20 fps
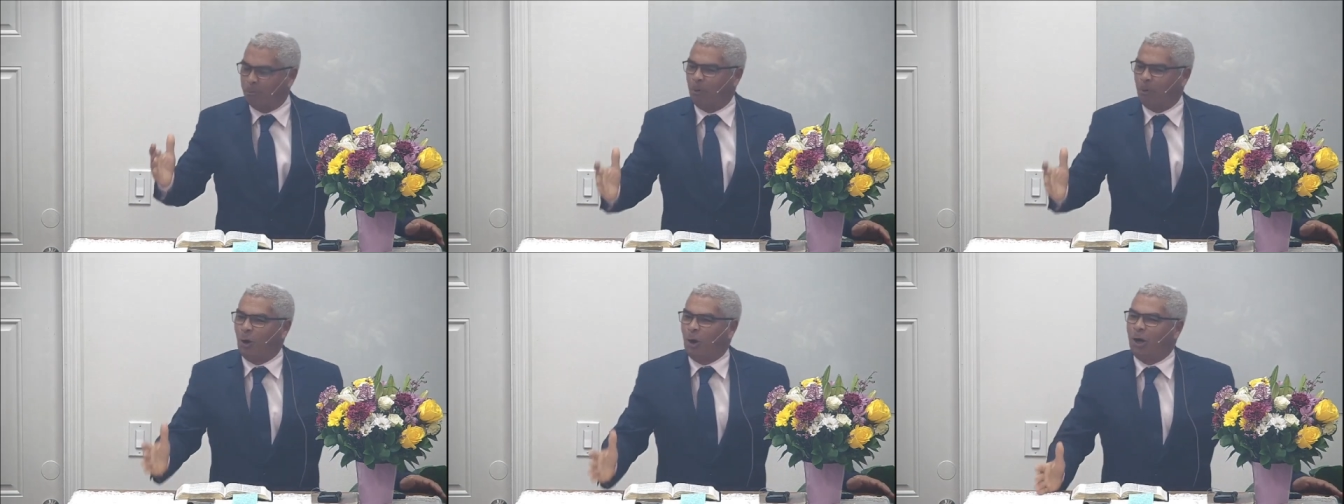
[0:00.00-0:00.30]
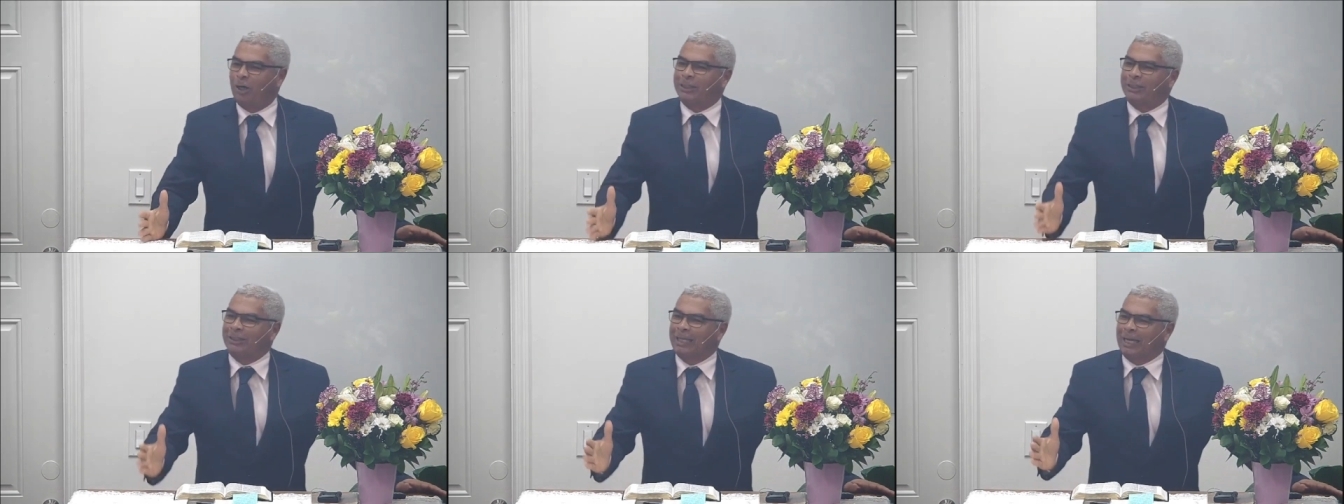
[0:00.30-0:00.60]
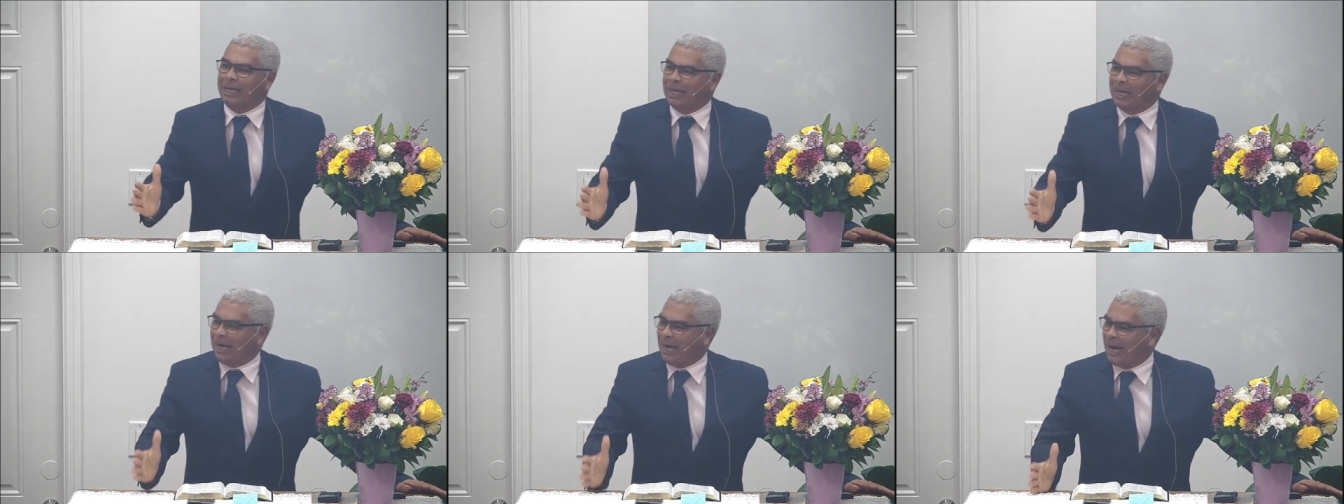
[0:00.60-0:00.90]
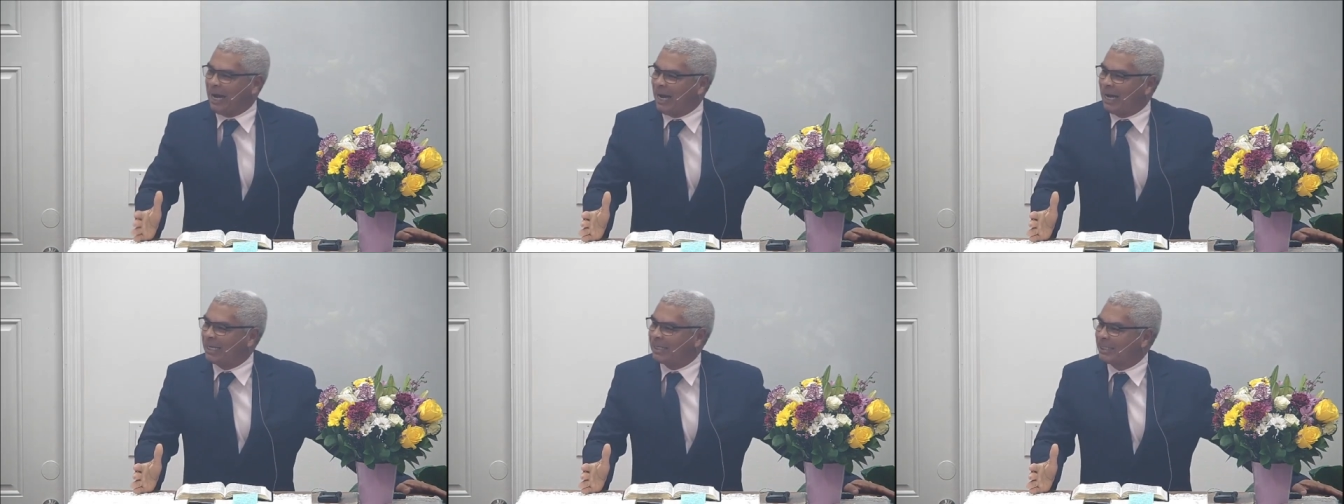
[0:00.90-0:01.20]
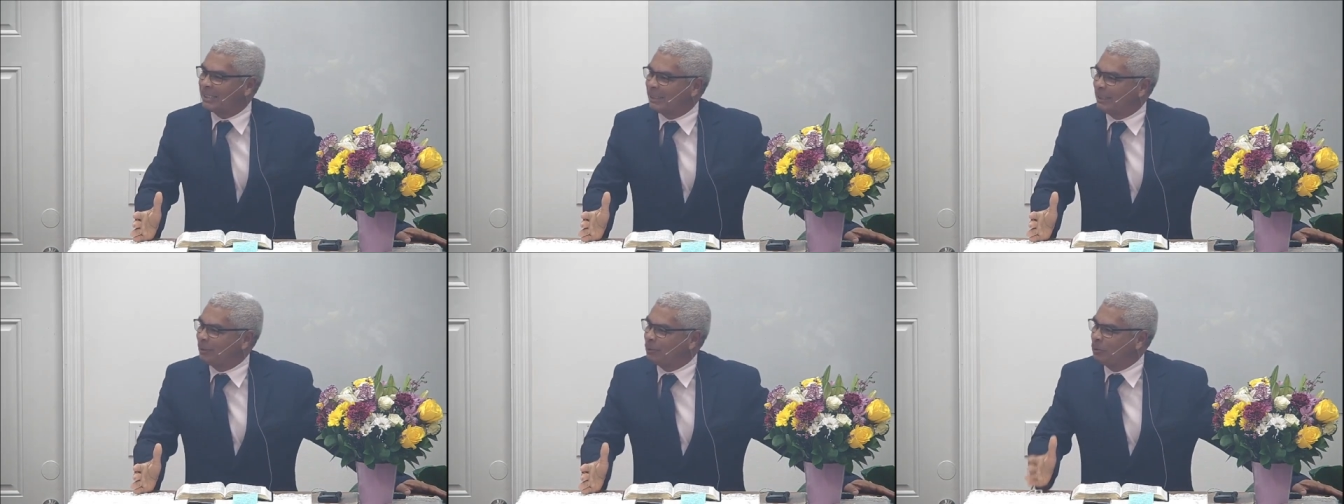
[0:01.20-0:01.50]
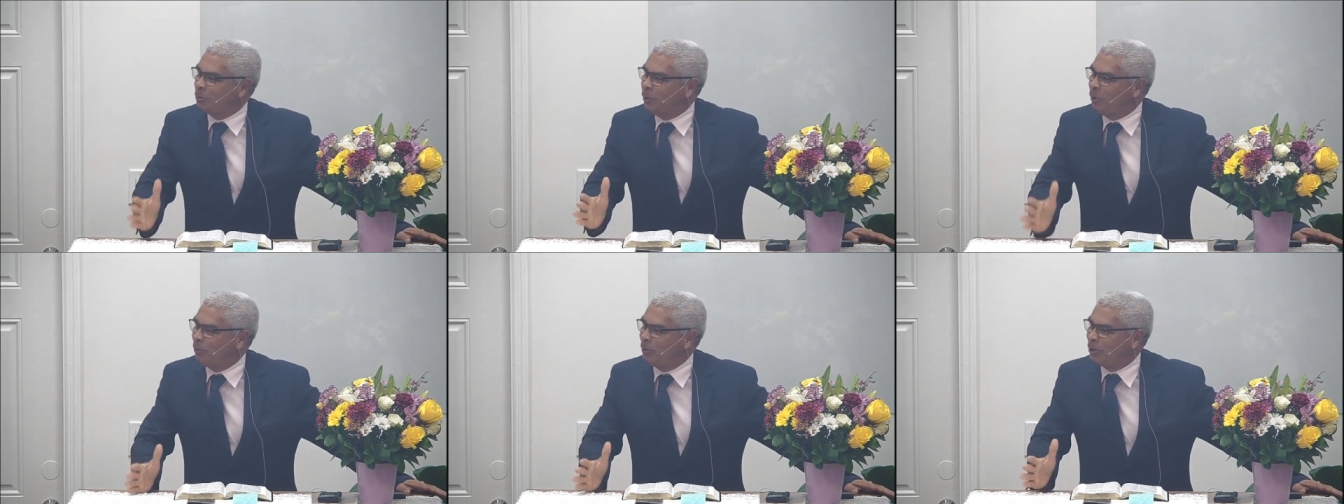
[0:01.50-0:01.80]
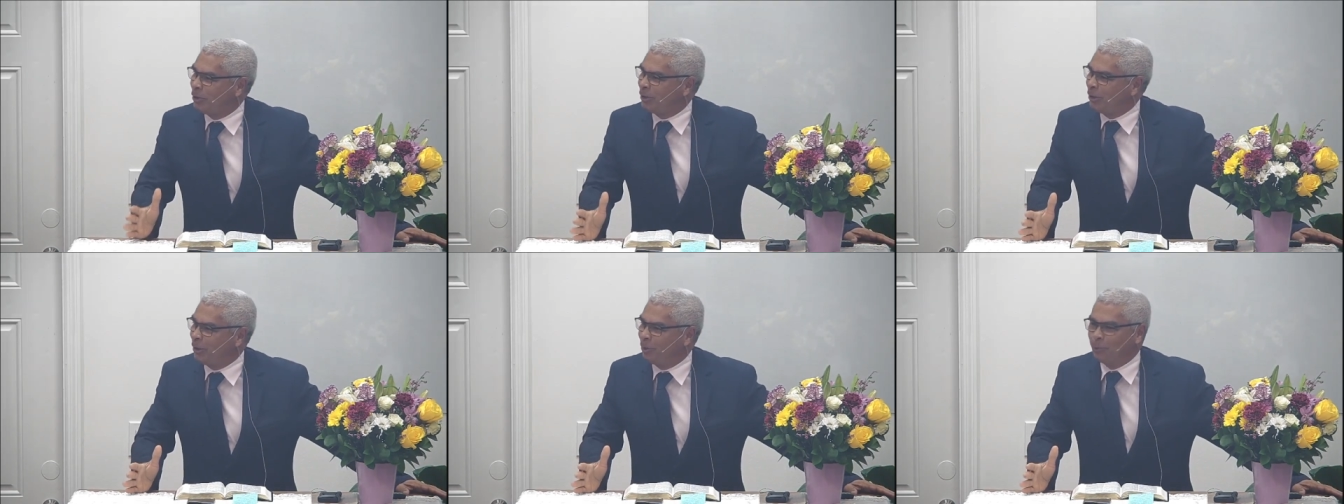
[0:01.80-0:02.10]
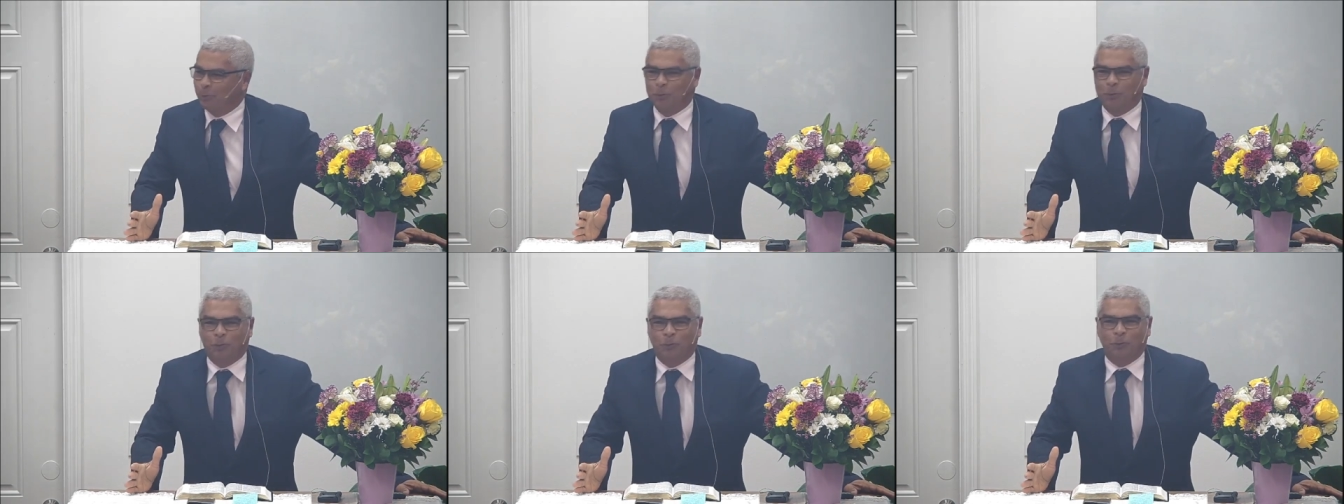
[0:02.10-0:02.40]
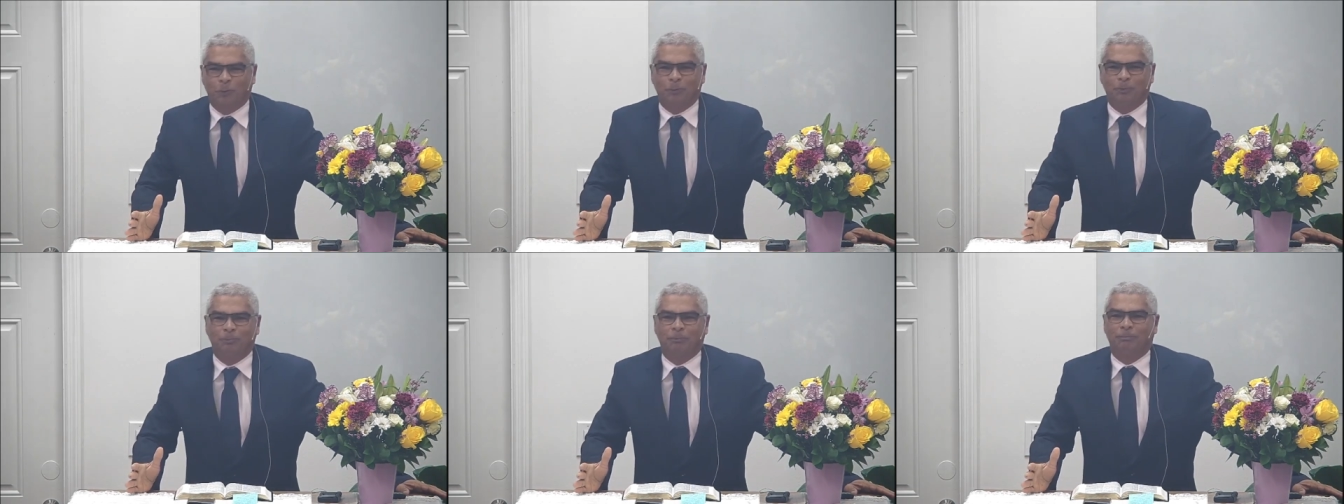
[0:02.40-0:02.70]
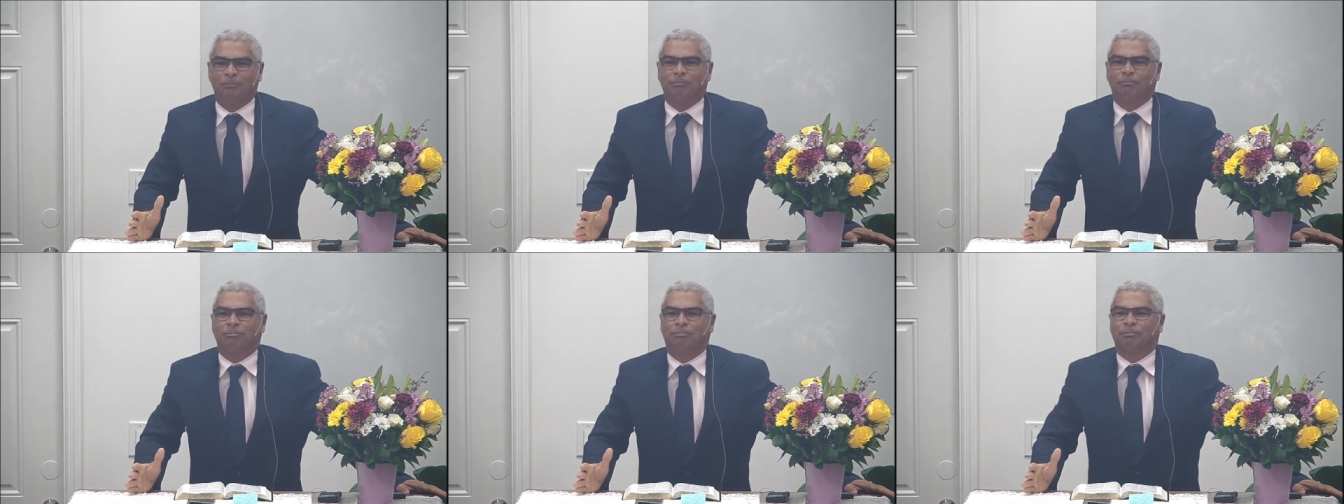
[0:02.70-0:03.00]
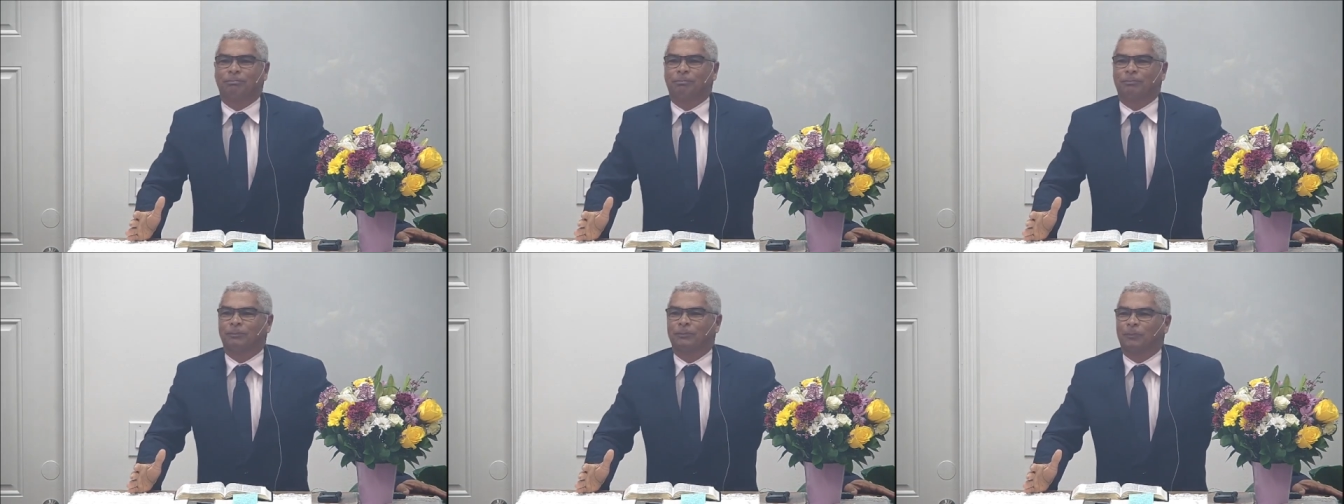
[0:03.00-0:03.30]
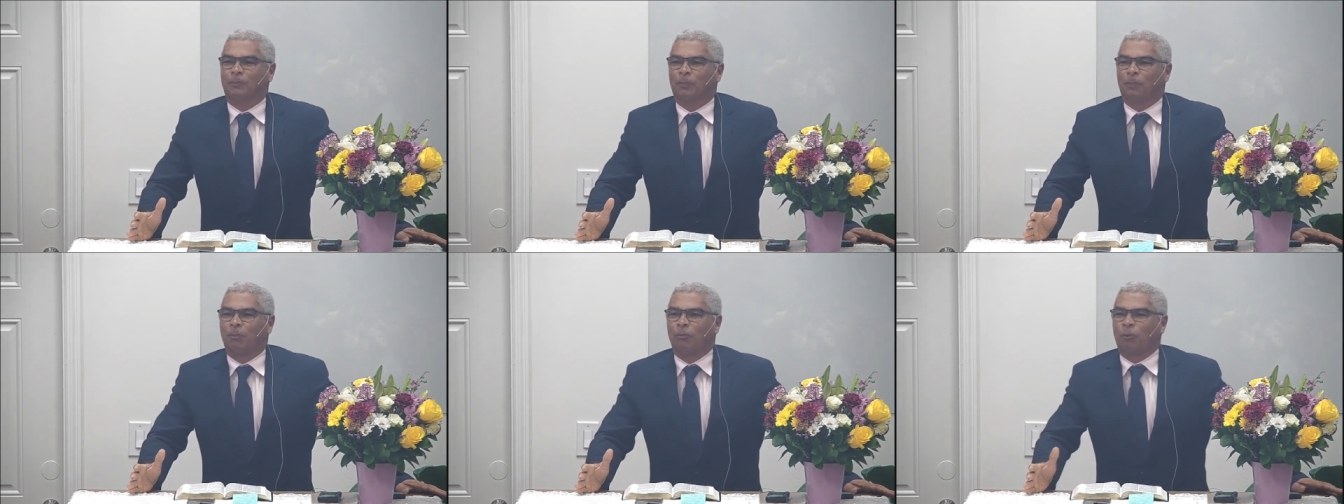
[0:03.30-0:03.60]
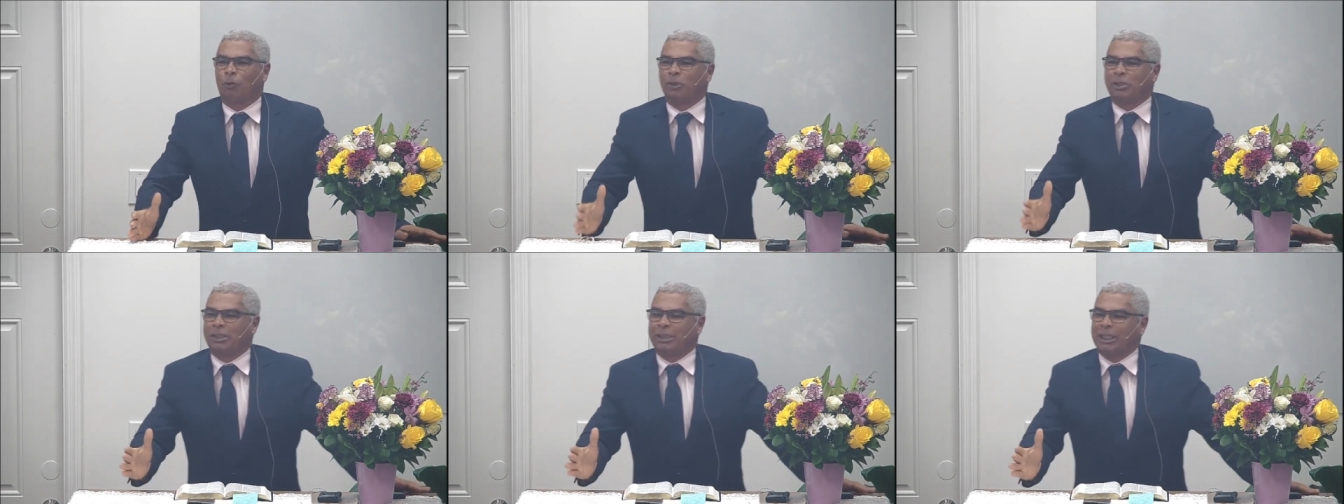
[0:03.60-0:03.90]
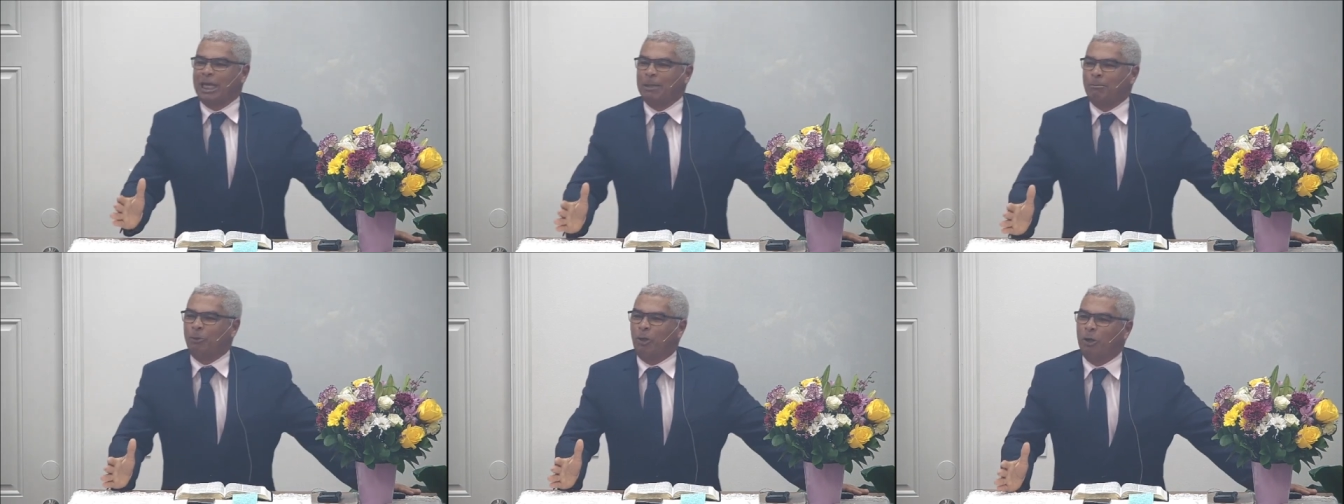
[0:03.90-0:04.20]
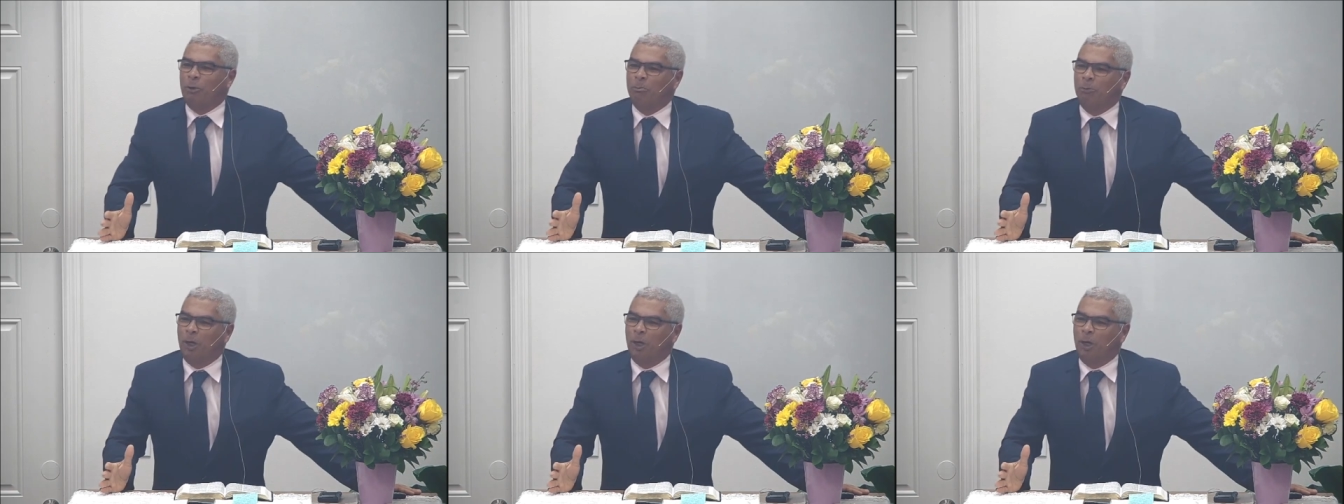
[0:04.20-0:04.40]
So he came to the door of the house of the man of God.